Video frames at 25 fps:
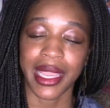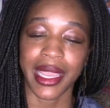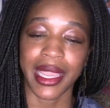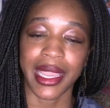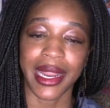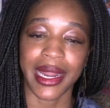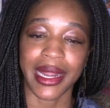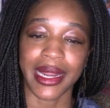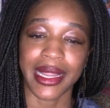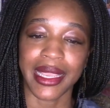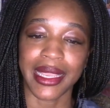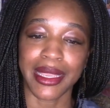
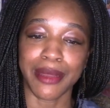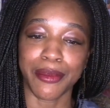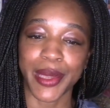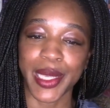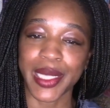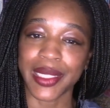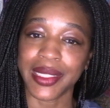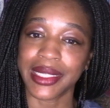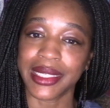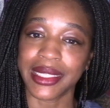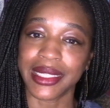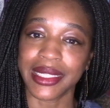And he
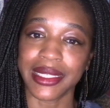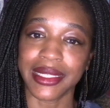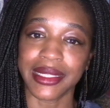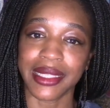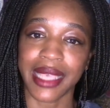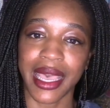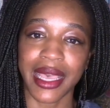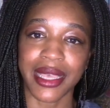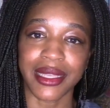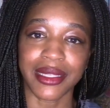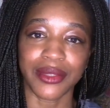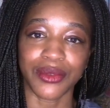basically
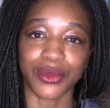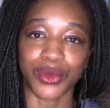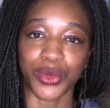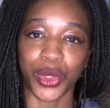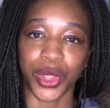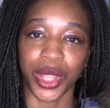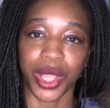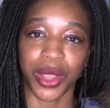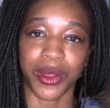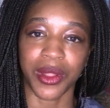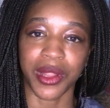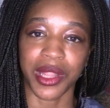says, well,
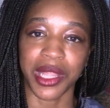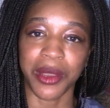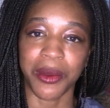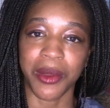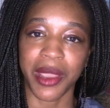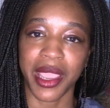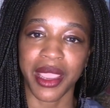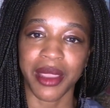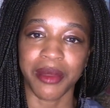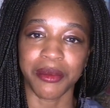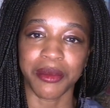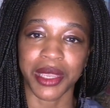the only
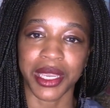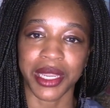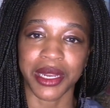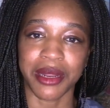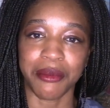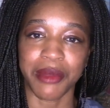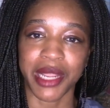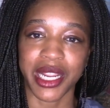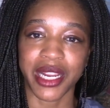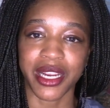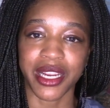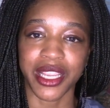way I'm
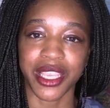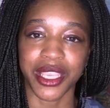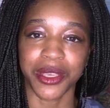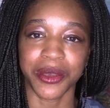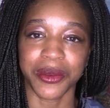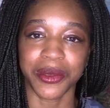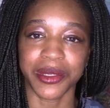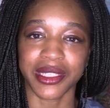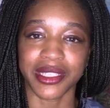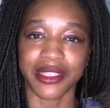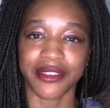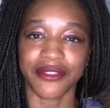gonna marry
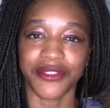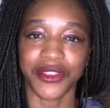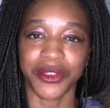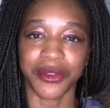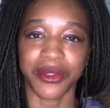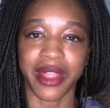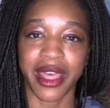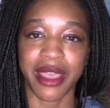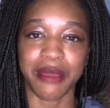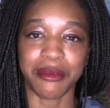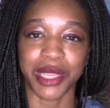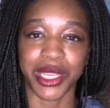you is if
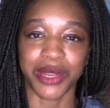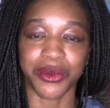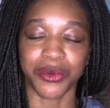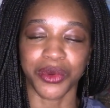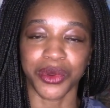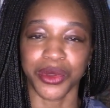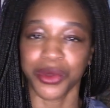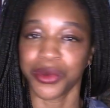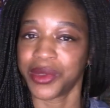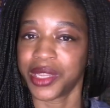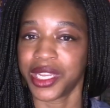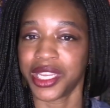you let me
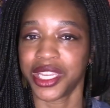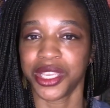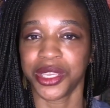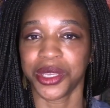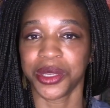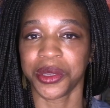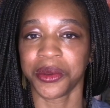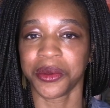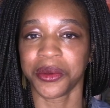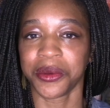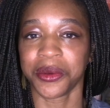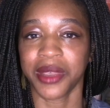ruin
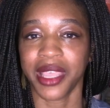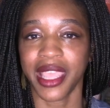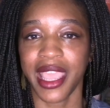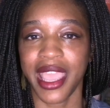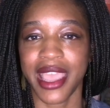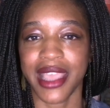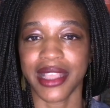you.